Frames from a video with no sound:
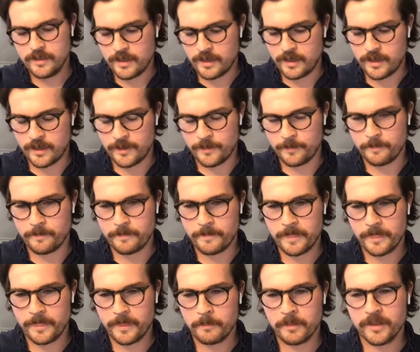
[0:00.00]
Um,
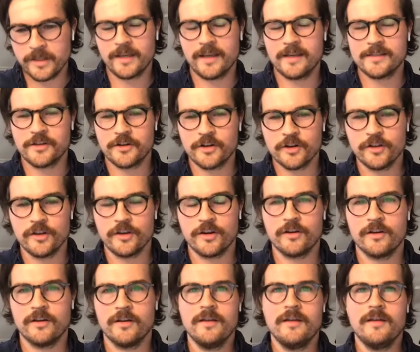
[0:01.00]
but like I said
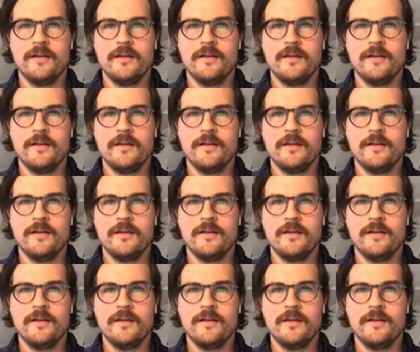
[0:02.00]
earlier,